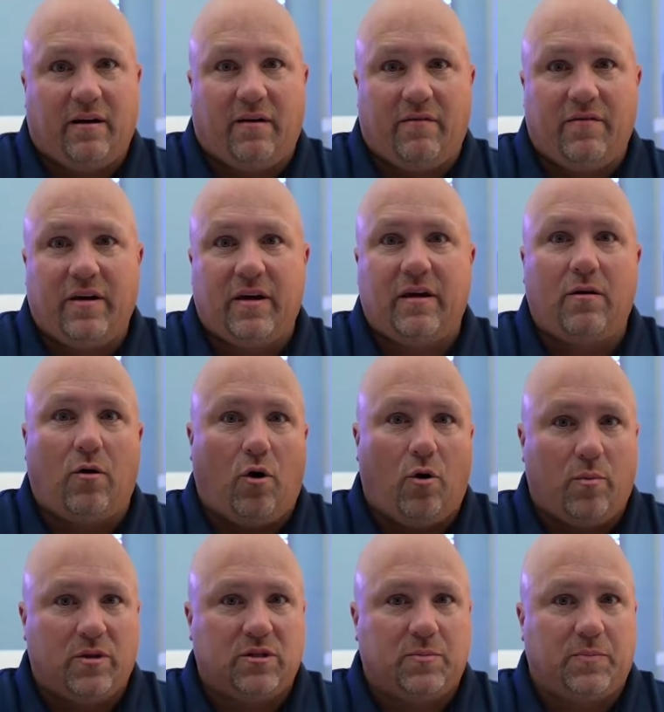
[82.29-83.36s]
of a
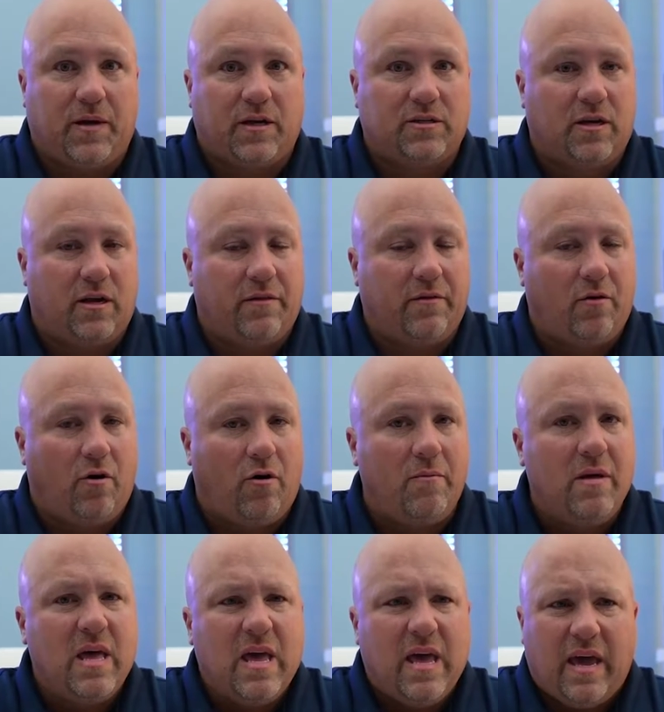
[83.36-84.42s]
home inspection on their home